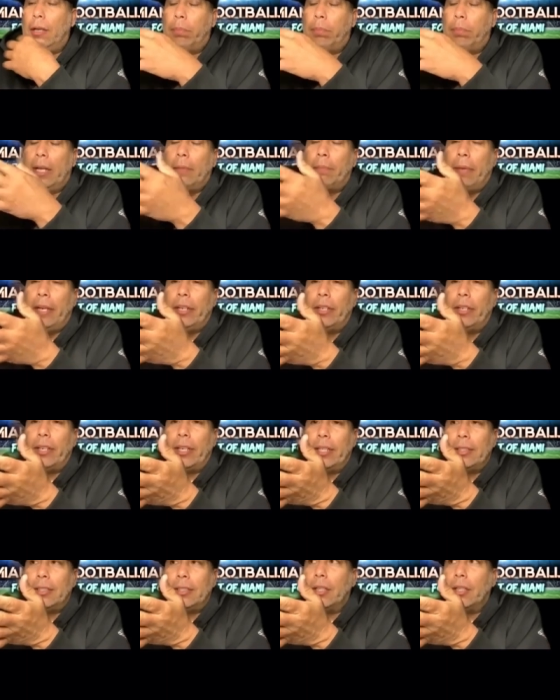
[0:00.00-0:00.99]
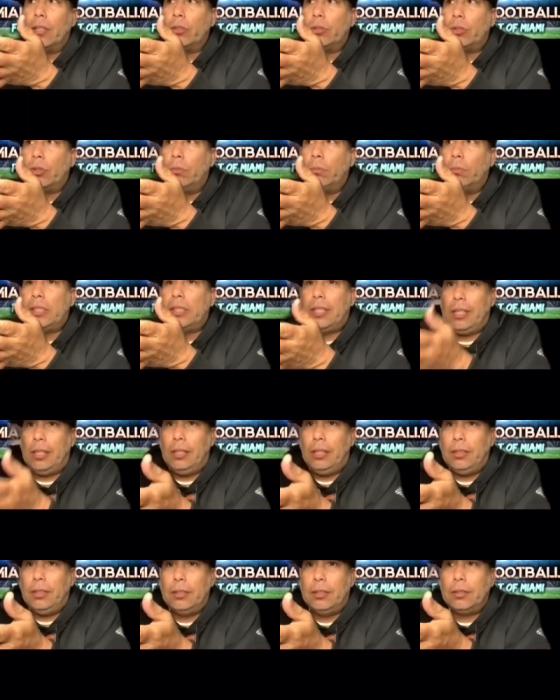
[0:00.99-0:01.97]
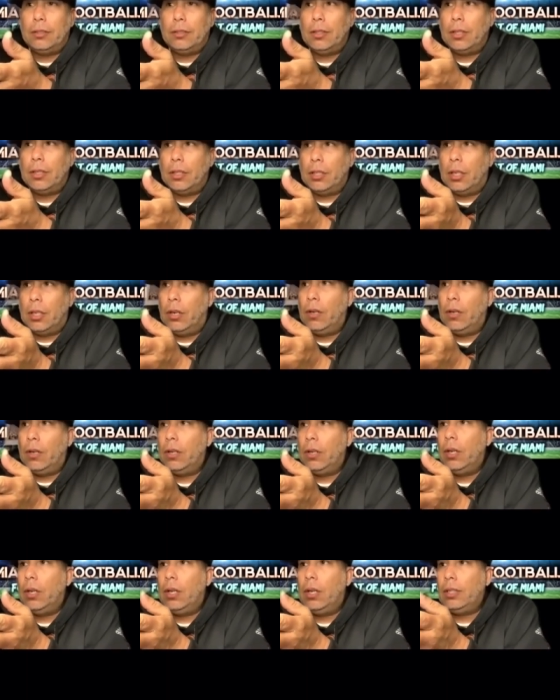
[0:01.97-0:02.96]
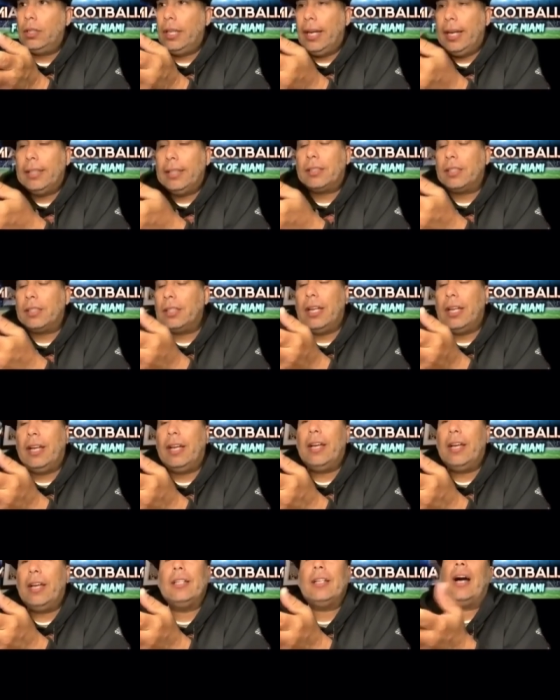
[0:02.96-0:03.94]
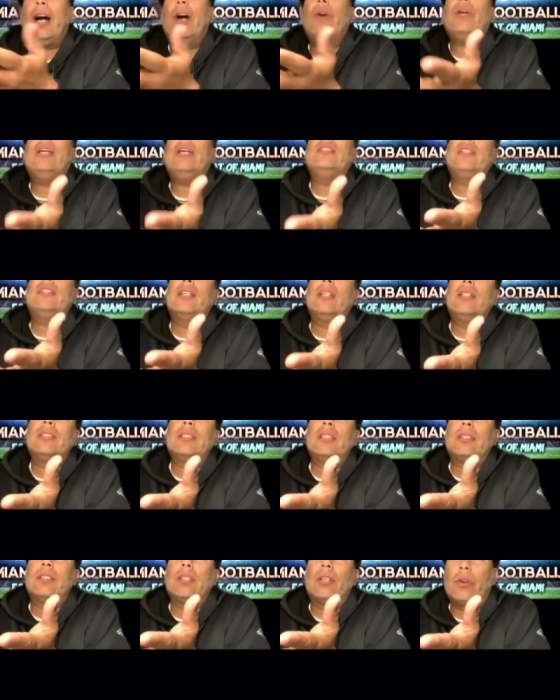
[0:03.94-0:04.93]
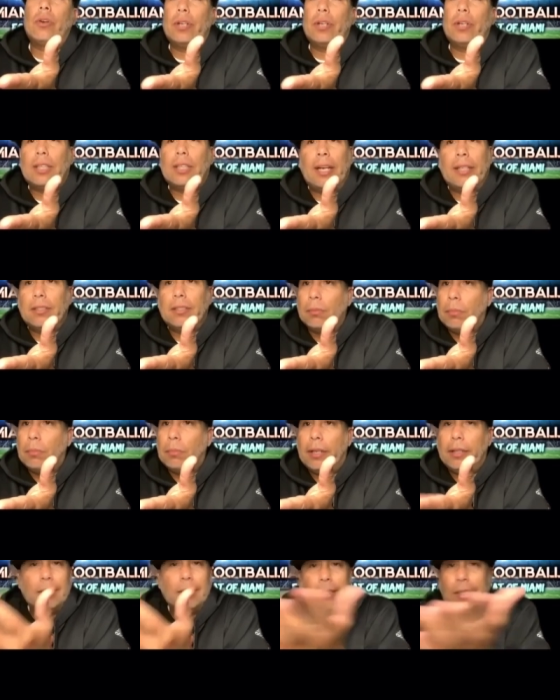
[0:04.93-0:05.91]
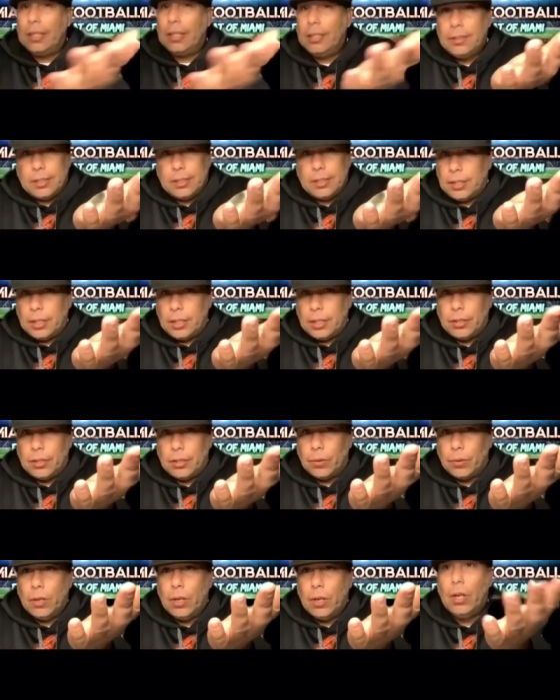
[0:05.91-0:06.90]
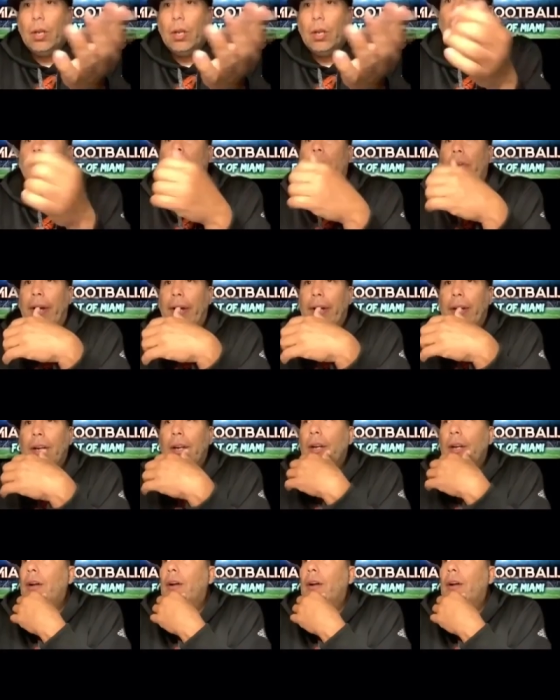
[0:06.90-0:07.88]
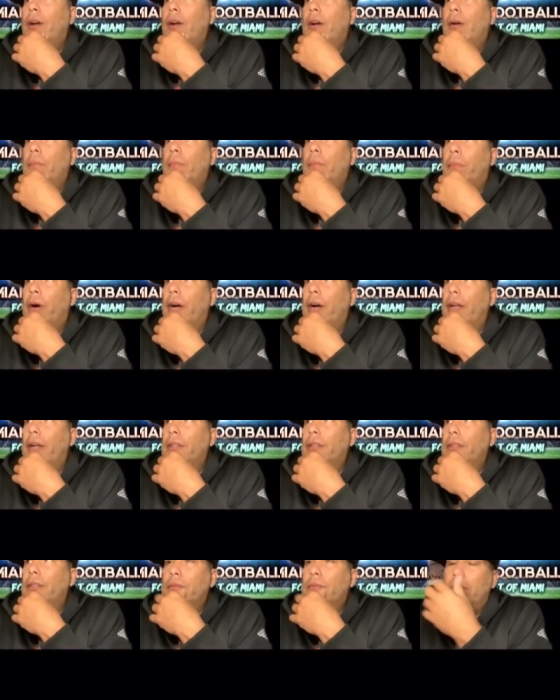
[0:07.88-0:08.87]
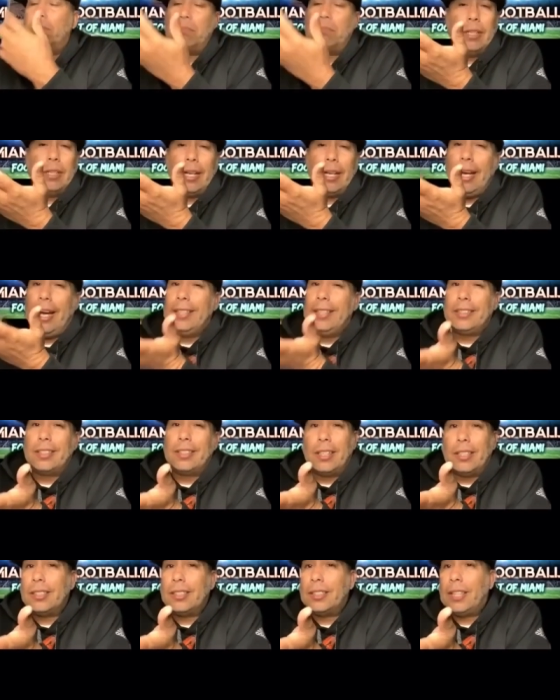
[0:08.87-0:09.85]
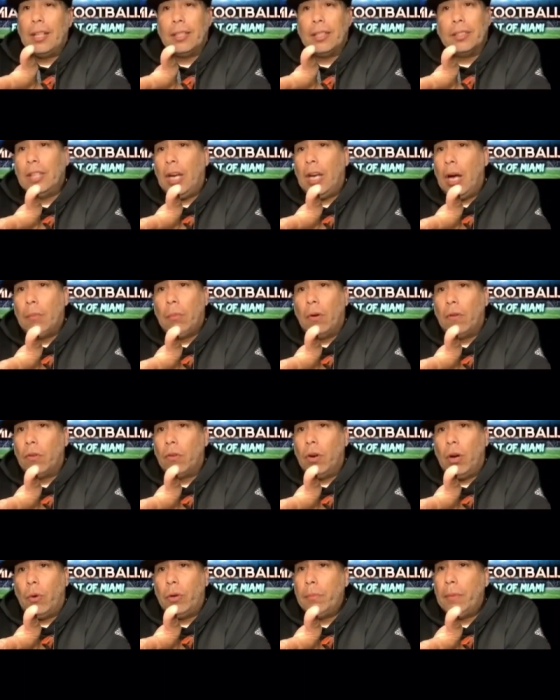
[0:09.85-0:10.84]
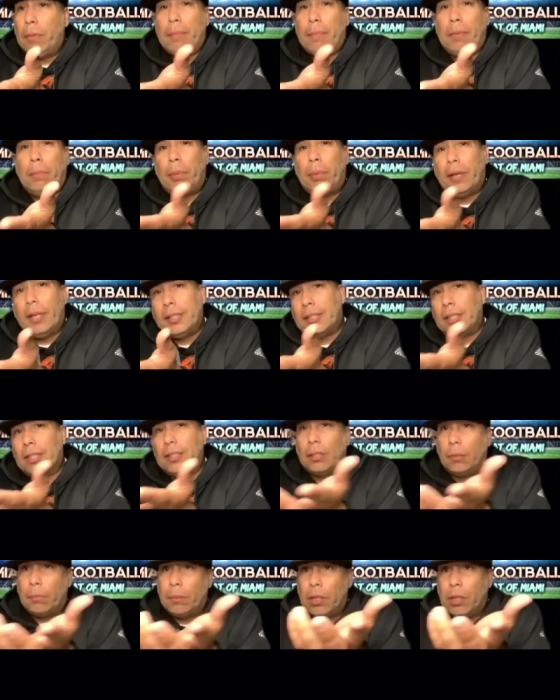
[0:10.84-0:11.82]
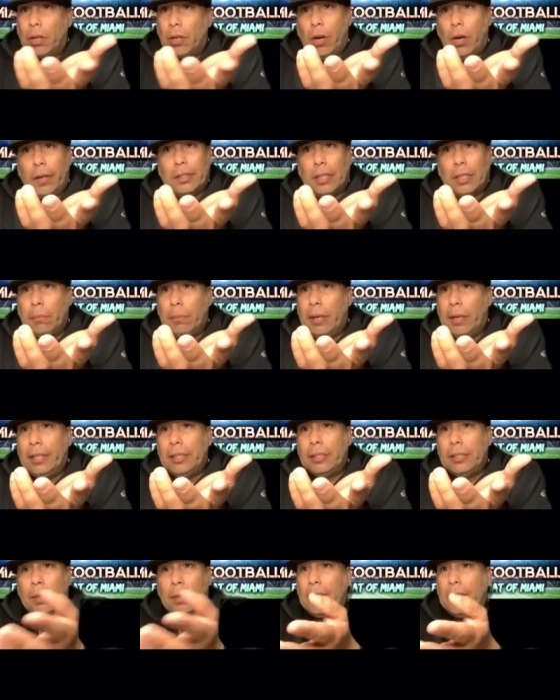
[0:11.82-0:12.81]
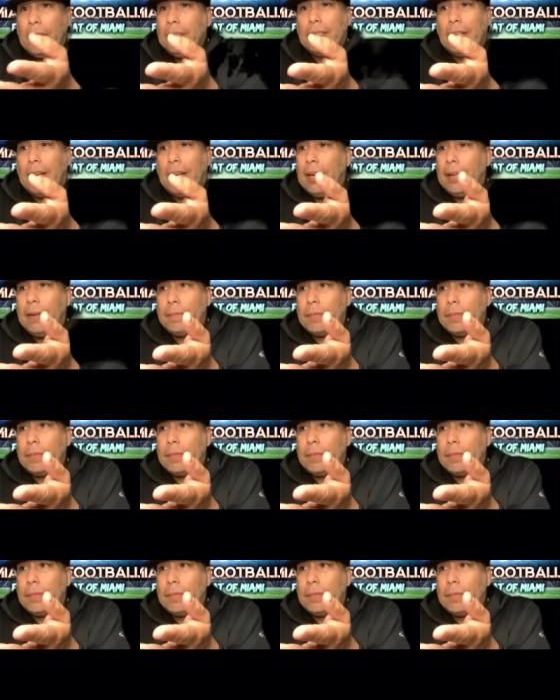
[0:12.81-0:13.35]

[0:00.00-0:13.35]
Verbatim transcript: Baker gets a little too much heat, you know. Yes, the, it, how easy it is it to criticize somebody. It's the easiest thing to do, right? But the guy's done a solid job overall. We might be pissed at some of the calls he makes, but he's not.